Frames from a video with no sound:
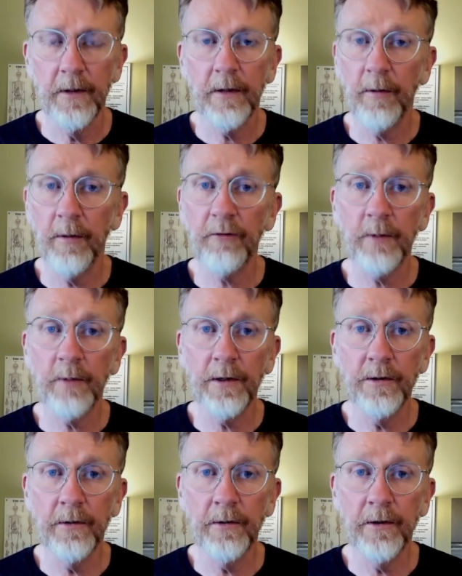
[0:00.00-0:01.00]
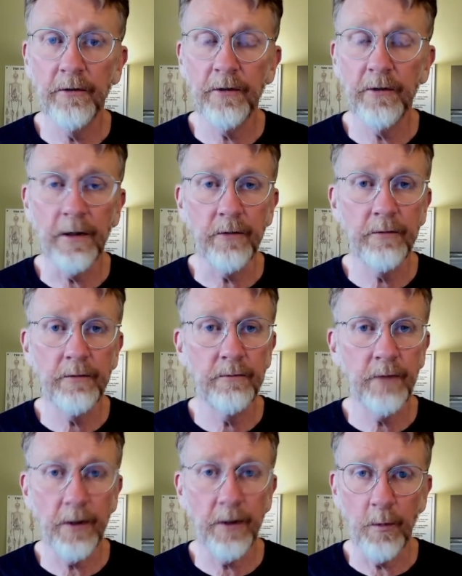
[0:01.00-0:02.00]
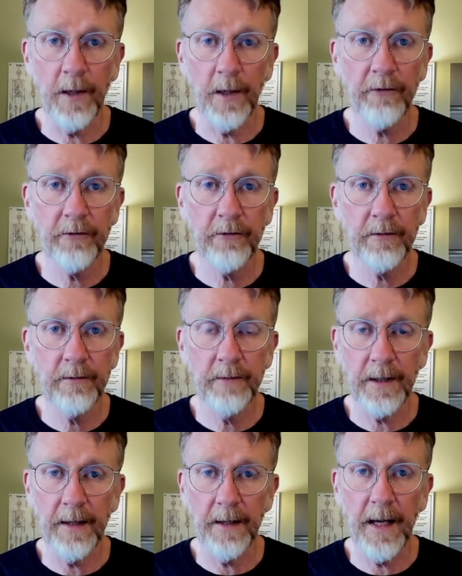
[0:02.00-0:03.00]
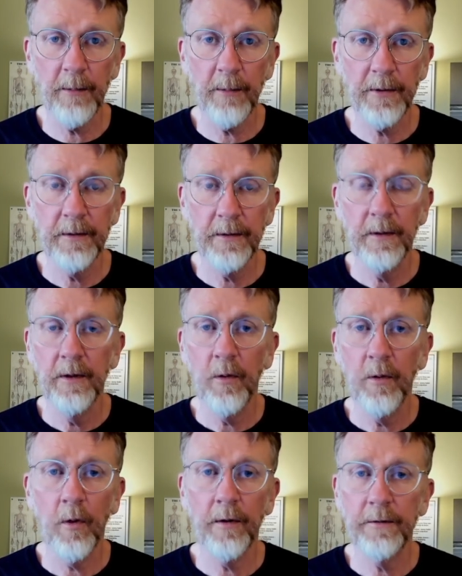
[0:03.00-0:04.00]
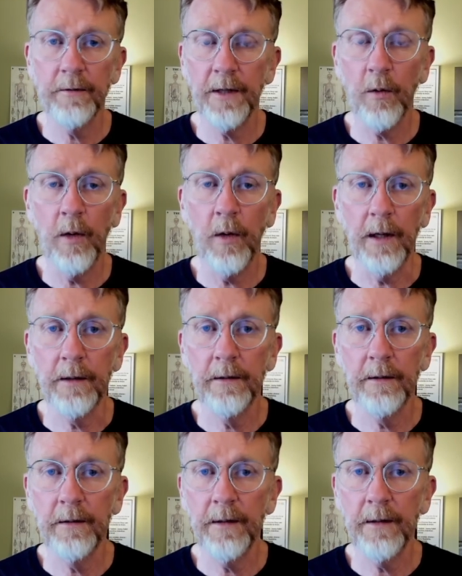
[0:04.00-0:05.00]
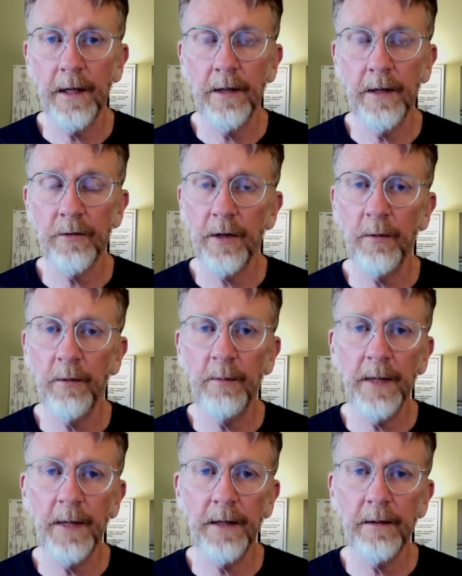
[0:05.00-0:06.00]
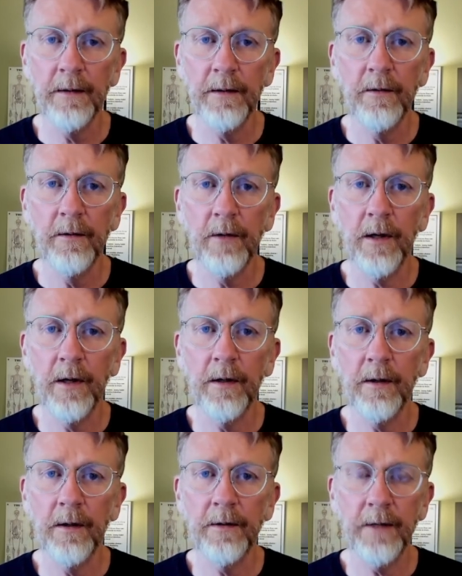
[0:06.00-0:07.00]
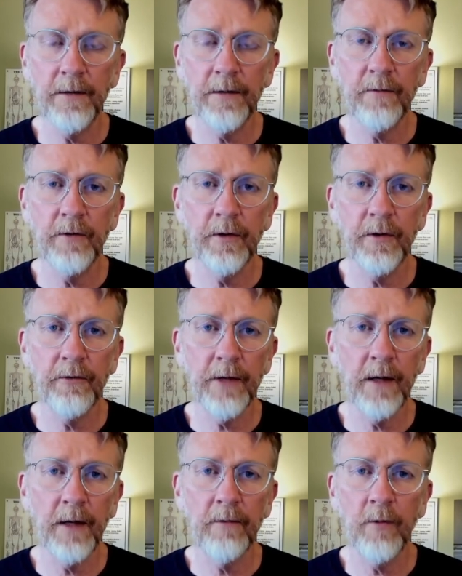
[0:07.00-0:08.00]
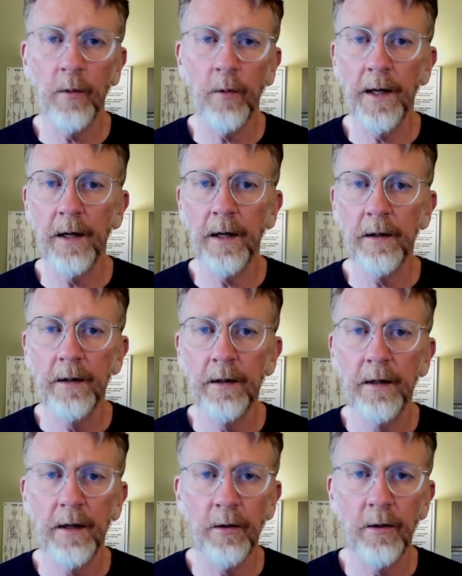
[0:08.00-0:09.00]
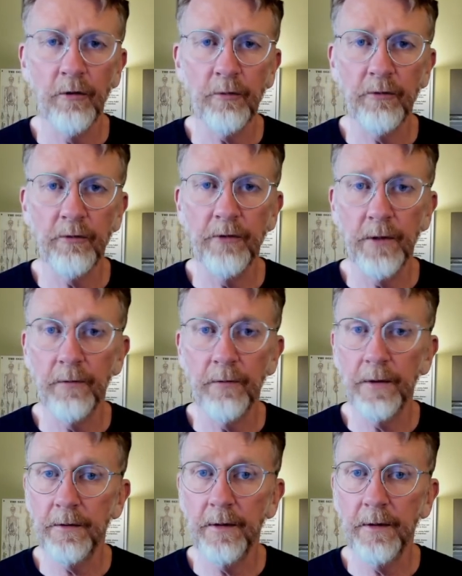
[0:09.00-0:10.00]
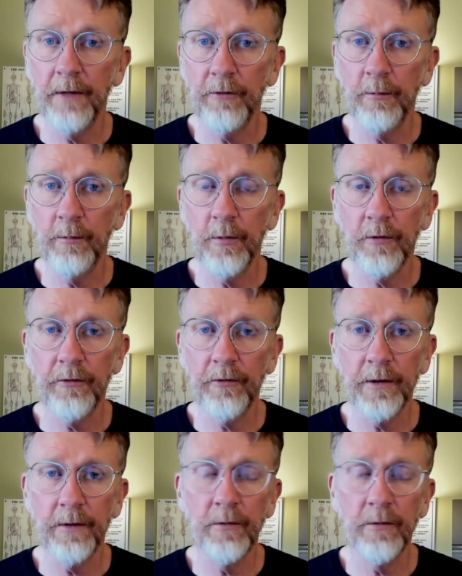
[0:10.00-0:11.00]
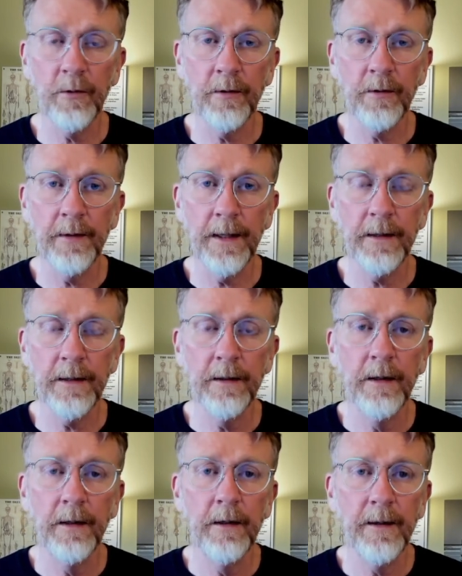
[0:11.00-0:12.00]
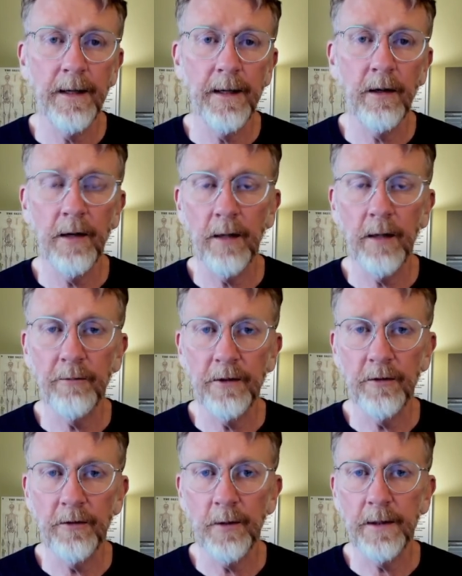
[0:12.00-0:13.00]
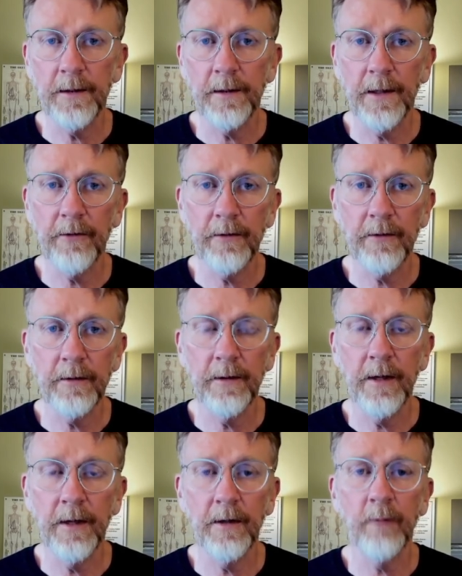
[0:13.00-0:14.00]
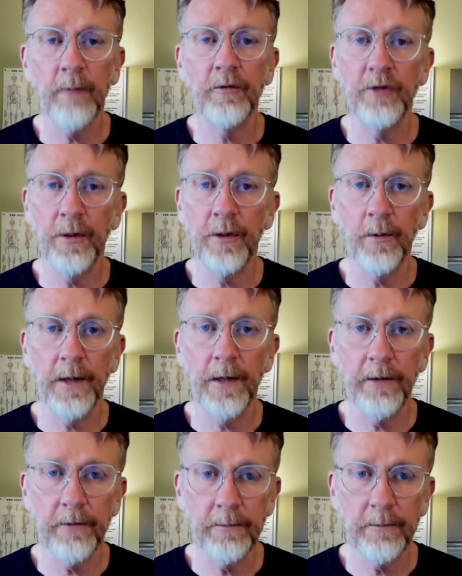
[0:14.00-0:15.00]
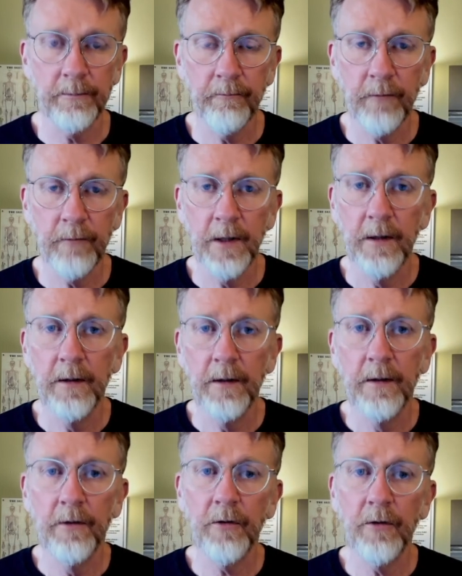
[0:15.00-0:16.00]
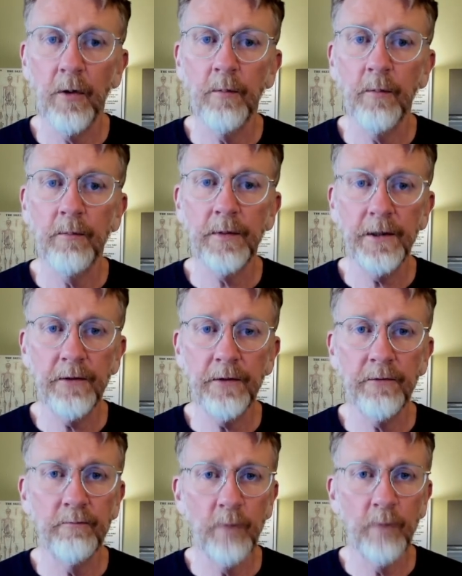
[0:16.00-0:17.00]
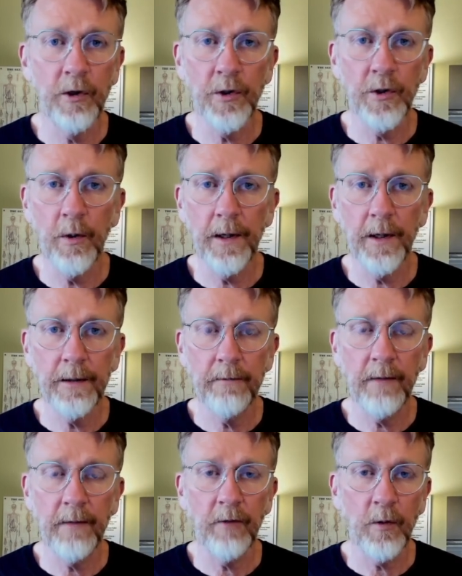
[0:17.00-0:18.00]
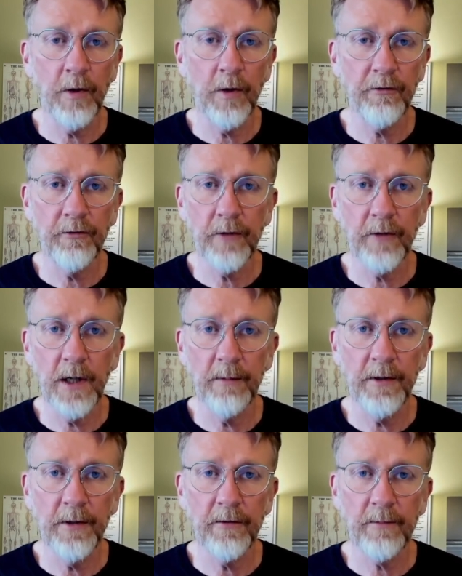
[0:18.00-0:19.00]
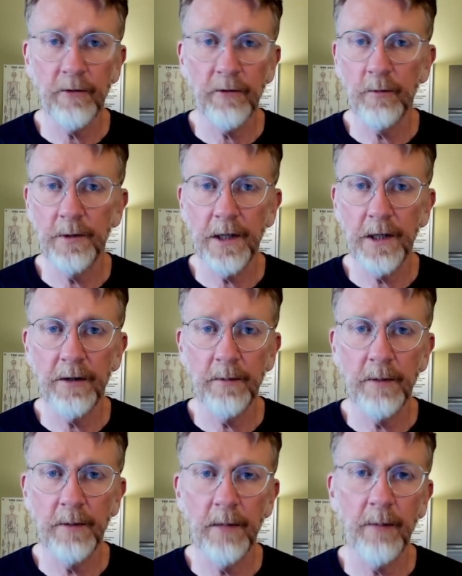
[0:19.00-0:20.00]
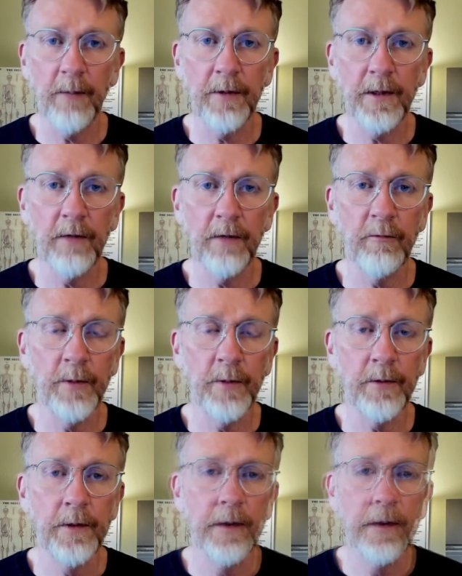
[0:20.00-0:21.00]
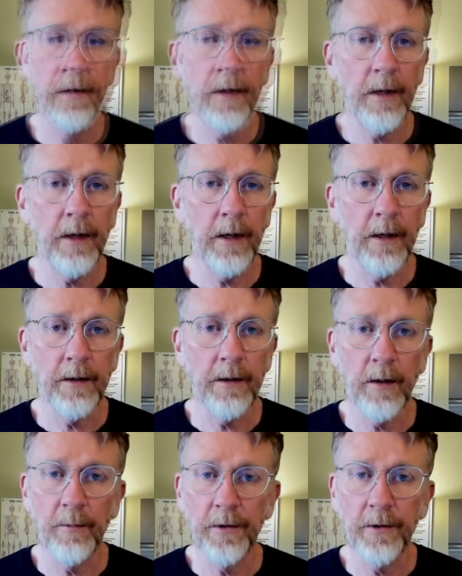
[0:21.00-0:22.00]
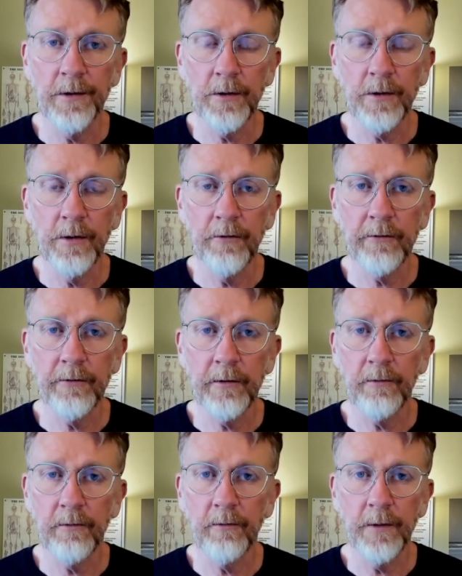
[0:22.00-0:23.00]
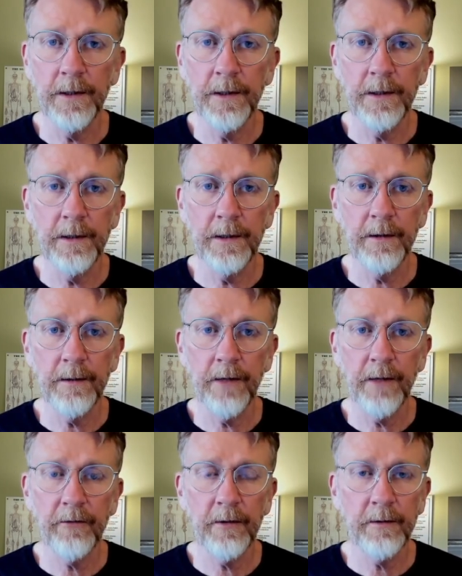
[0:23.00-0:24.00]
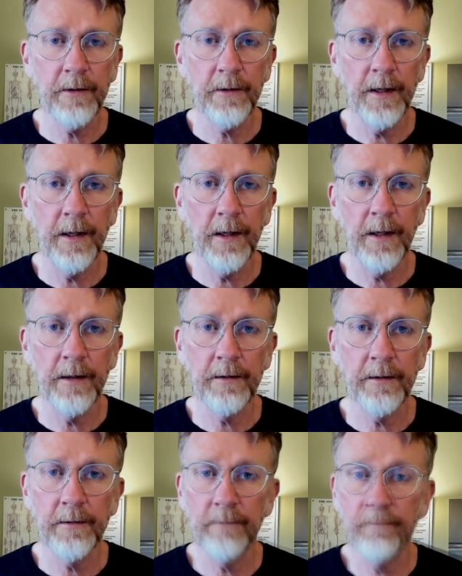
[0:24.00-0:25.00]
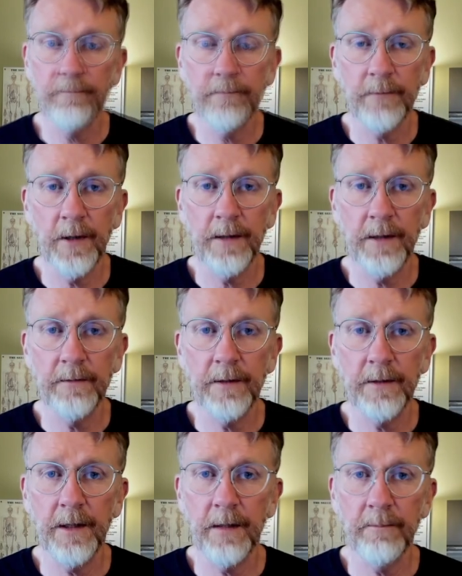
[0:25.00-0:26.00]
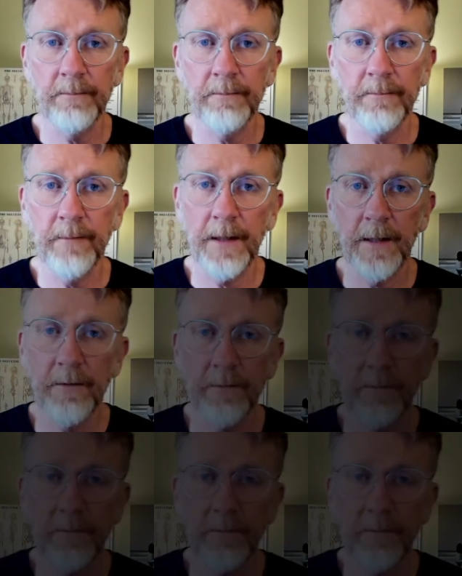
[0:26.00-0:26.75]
The best way to do this is take a rest, take a nap, or take a walk. And try to remain attentive to yourself, aware, and notice what's different as you proceed through your day. And that'll help to integrate the lesson and help to generalize it. So please enjoy. If you have any questions or comments, please reach out to me. I'm happy to hear from you. And I hope you enjoyed this little free lesson. And all right, take care. Thanks.